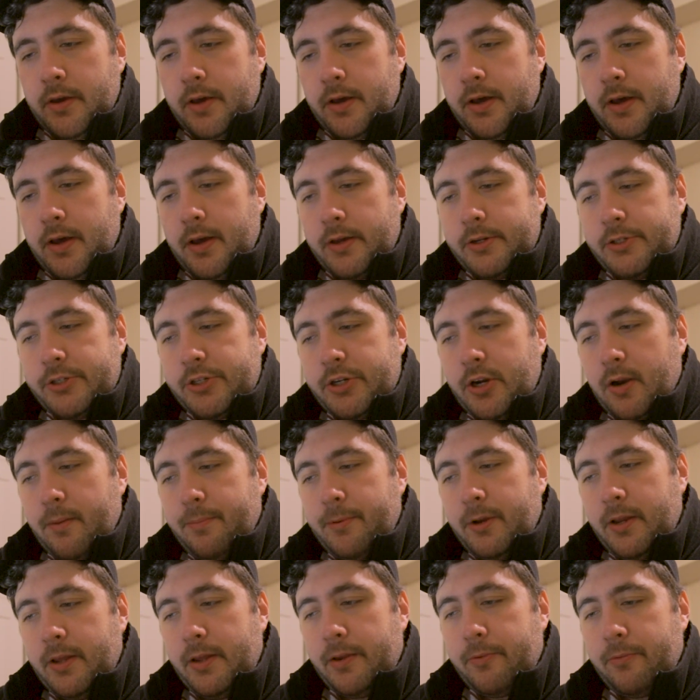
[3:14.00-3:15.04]
Uh,
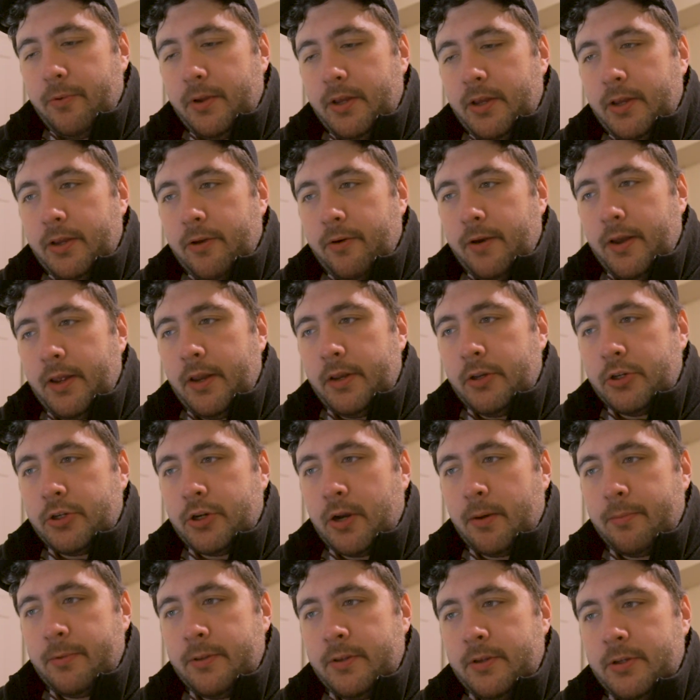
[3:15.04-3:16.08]
sharpening, we could go ahead and
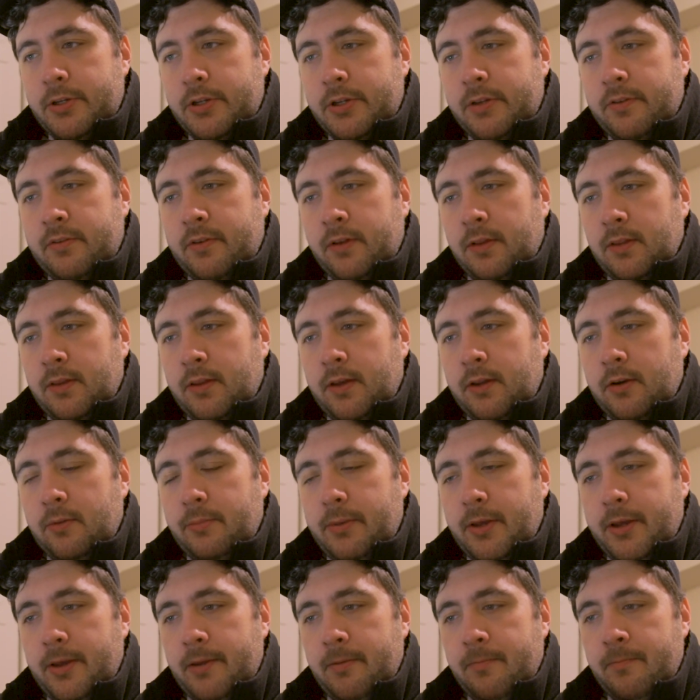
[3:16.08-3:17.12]
sharpen this just a little
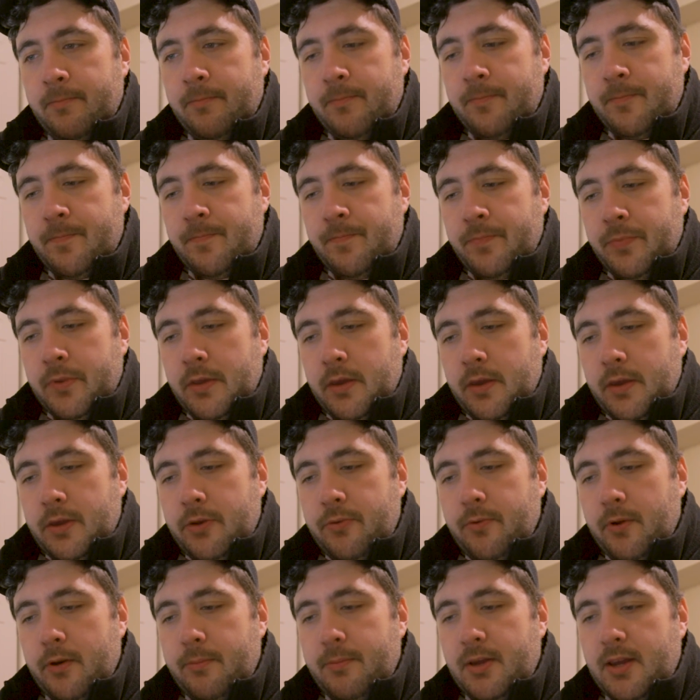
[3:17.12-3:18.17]
bit.
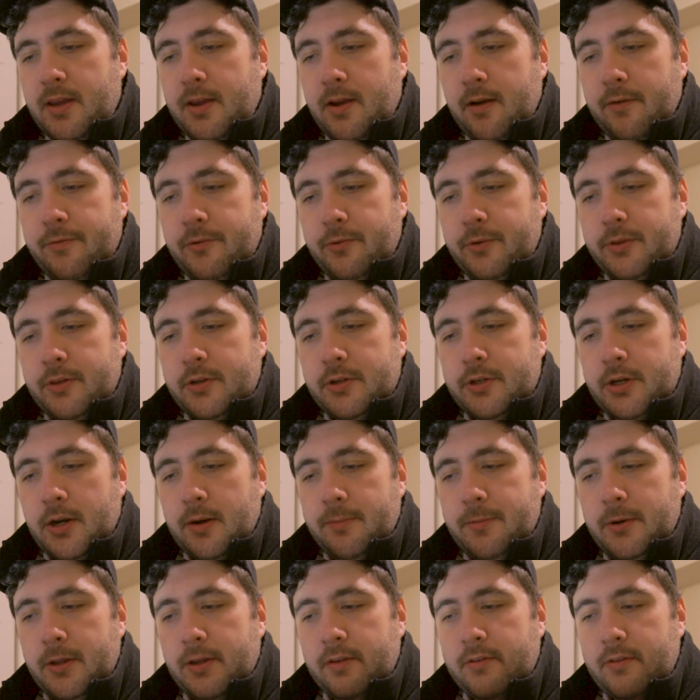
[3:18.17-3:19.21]
You want to be careful with the
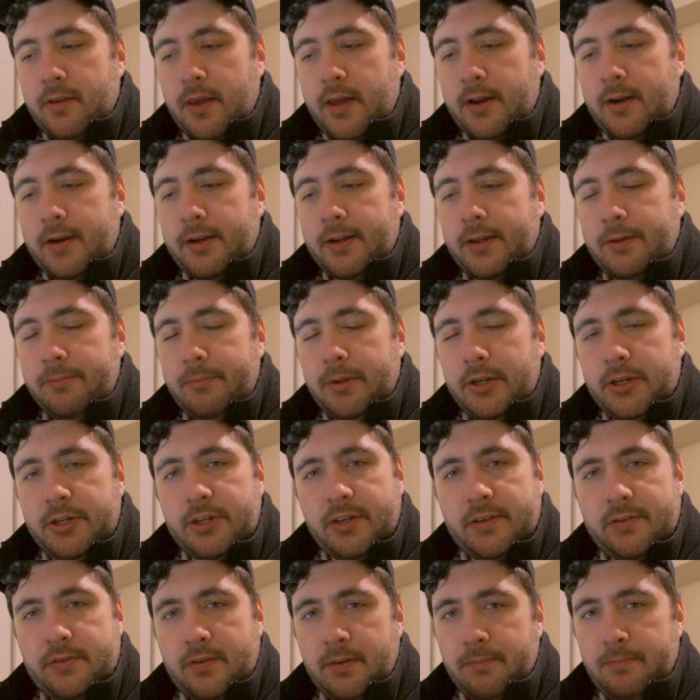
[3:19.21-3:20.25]
sharpening slider. It can be
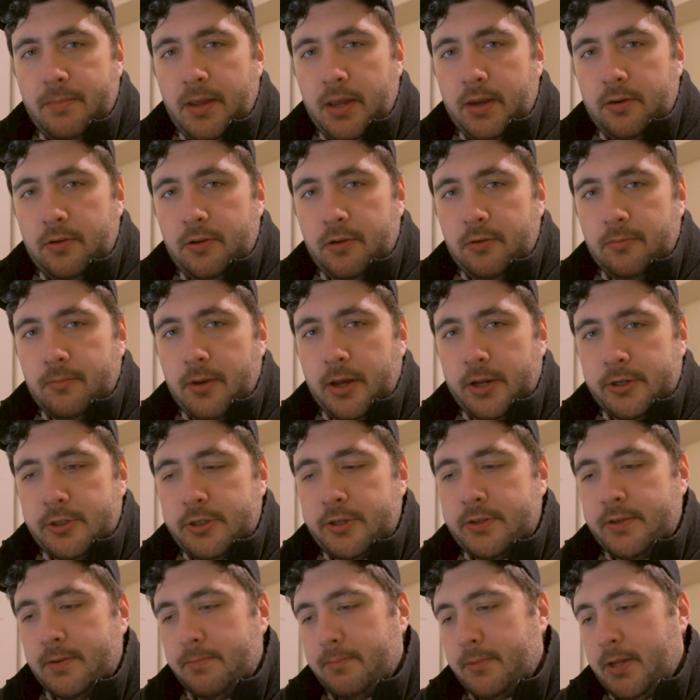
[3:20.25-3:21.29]
just a bit too much
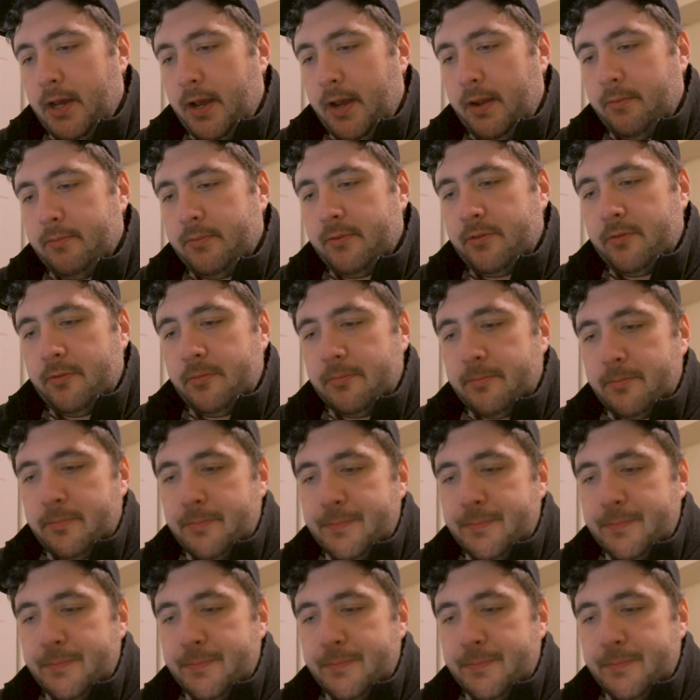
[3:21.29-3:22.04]
sometimes.